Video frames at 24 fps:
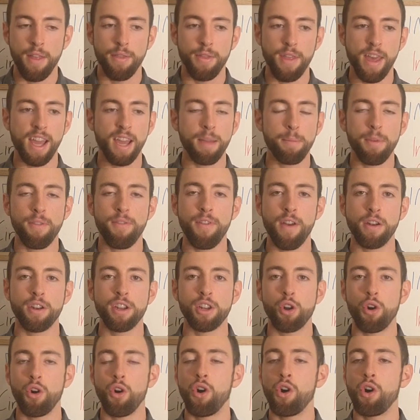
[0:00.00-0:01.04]
They can be found
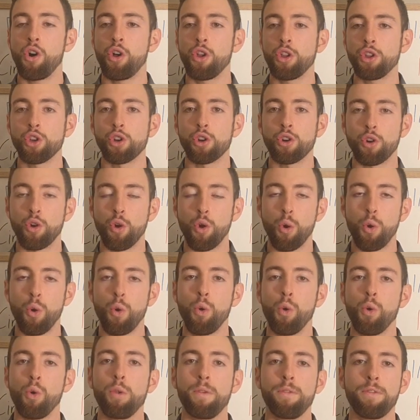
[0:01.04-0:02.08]
in all your
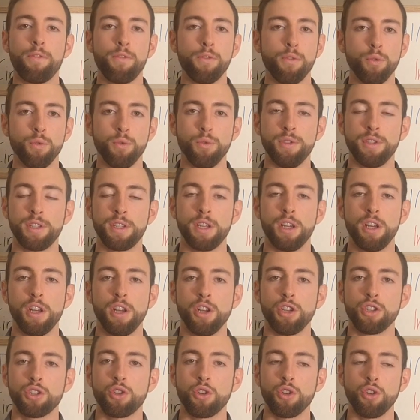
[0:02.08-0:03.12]
whole foods.
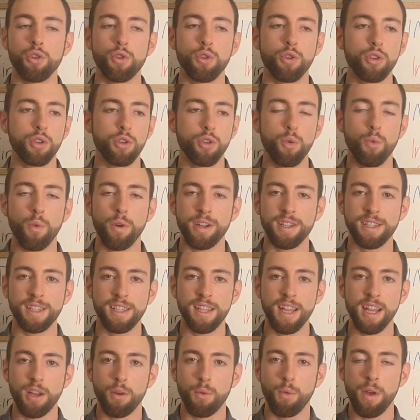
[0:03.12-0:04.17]
So you want to
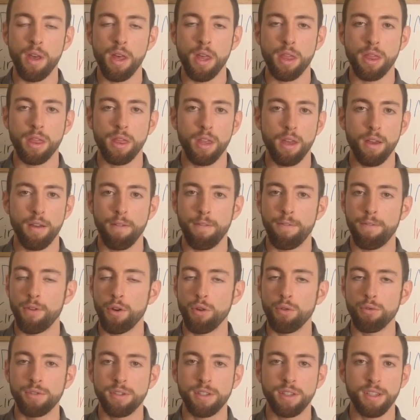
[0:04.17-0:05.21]
stick with
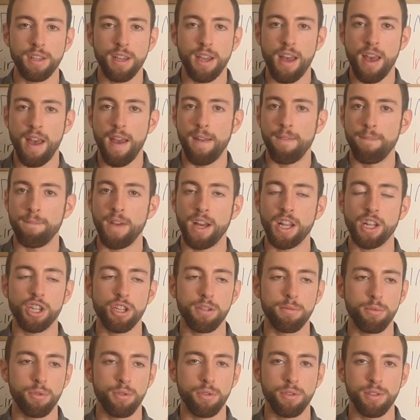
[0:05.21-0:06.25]
fruits and
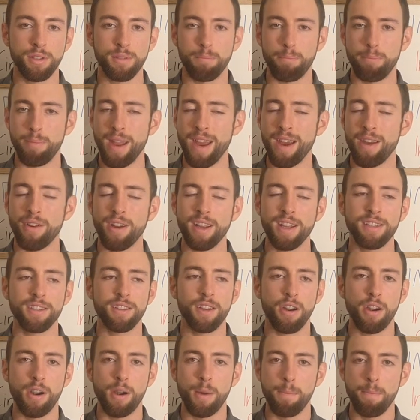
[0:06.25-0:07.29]
vegetables. Berries
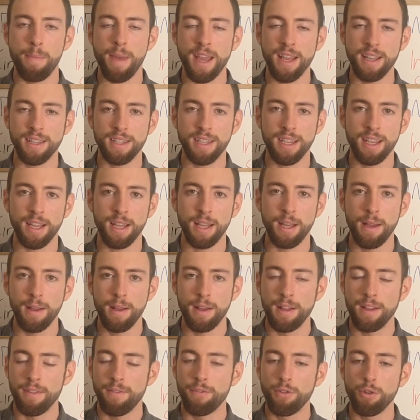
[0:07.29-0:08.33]
are amazing.
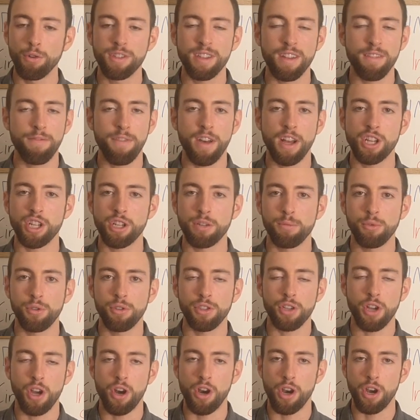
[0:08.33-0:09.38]
Fruits and
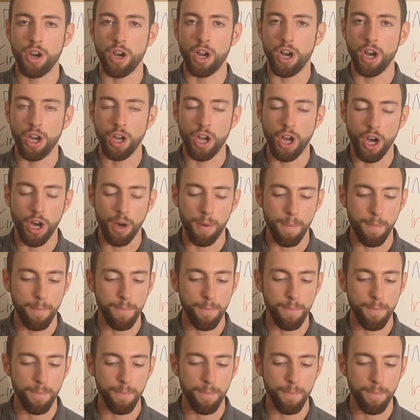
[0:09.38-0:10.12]
vegetables are a